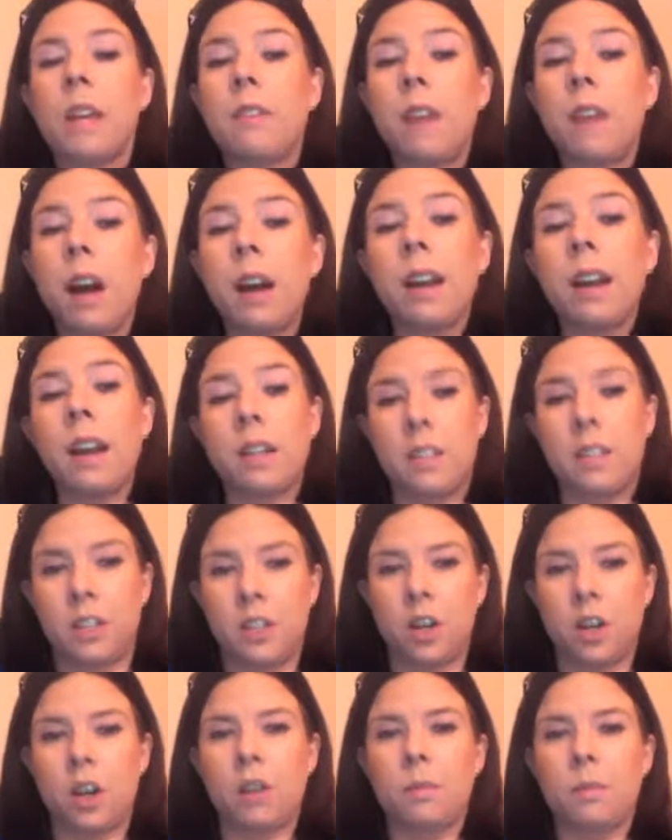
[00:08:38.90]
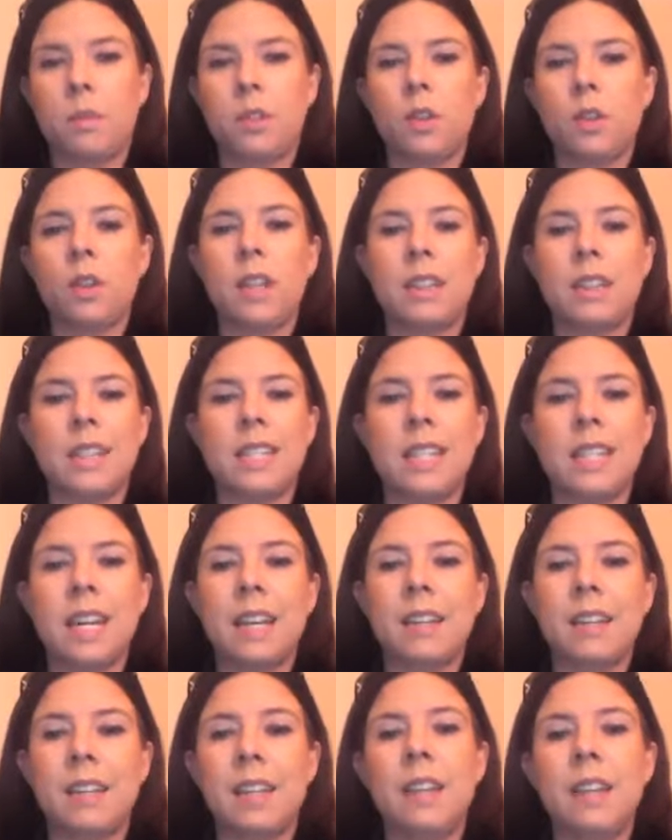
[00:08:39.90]
They've highlighted terms so that they
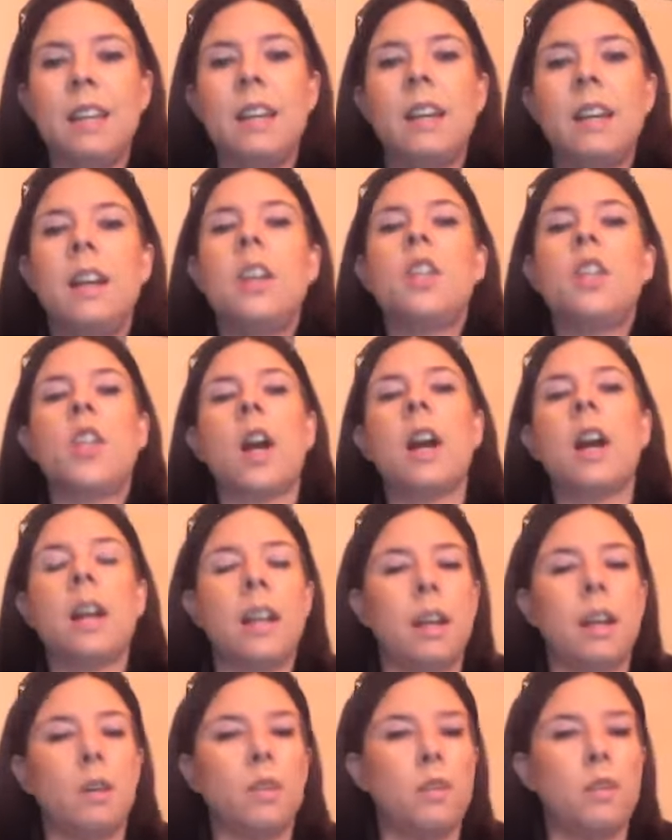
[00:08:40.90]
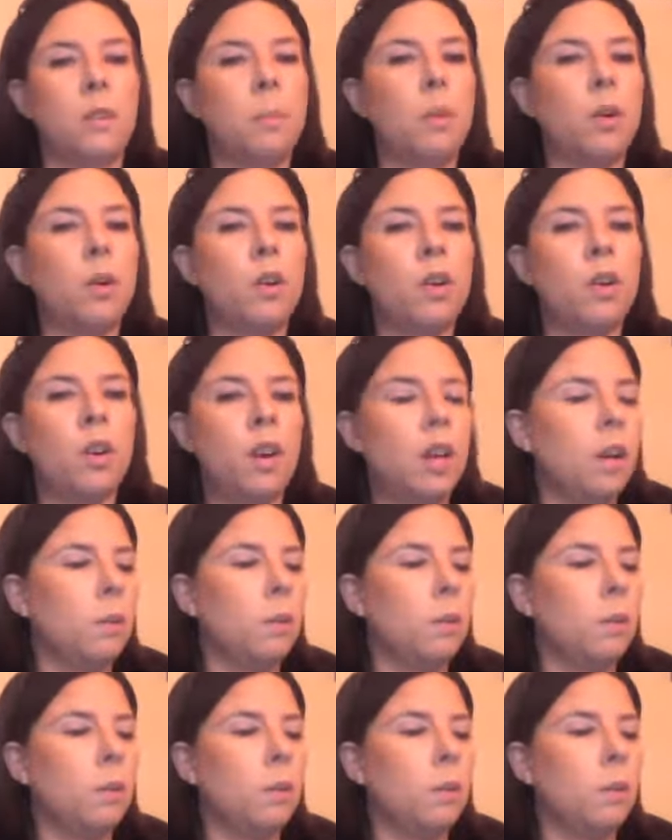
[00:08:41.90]
take the jargon out of the book.